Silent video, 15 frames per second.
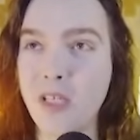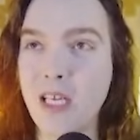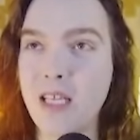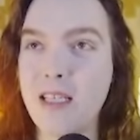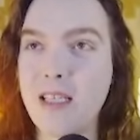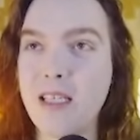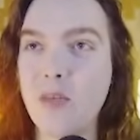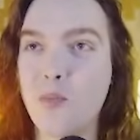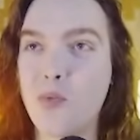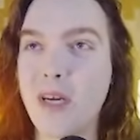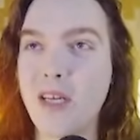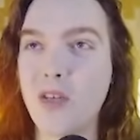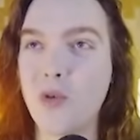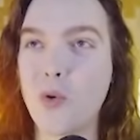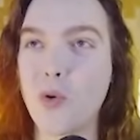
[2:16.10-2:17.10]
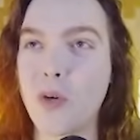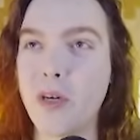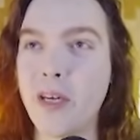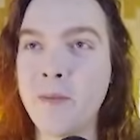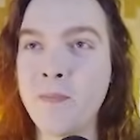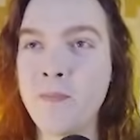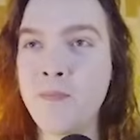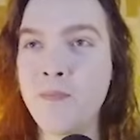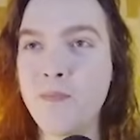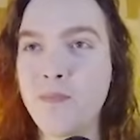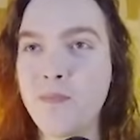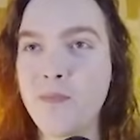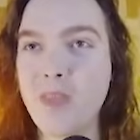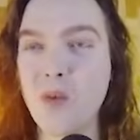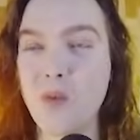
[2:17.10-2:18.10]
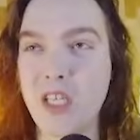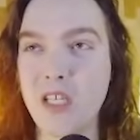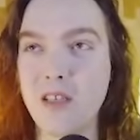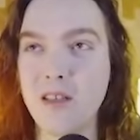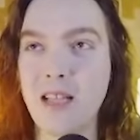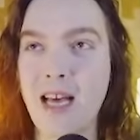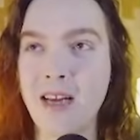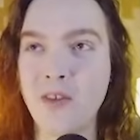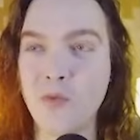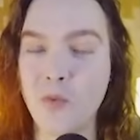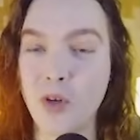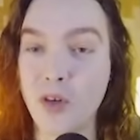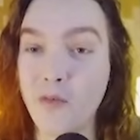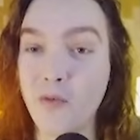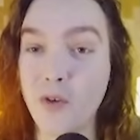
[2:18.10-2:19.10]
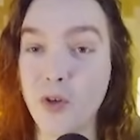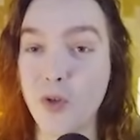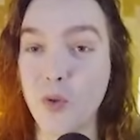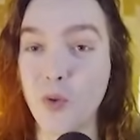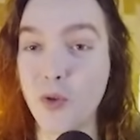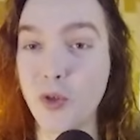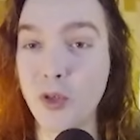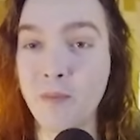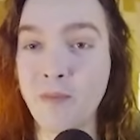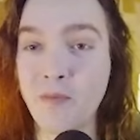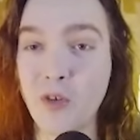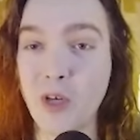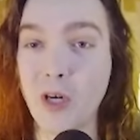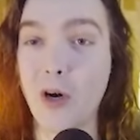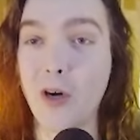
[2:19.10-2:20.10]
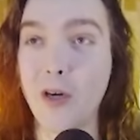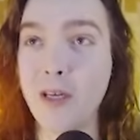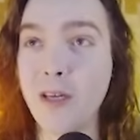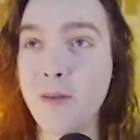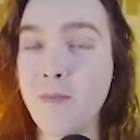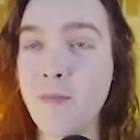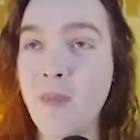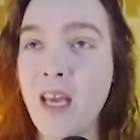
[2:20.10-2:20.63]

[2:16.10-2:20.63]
Like this is a praetorium, which is a Latin word for soldier, for a guard.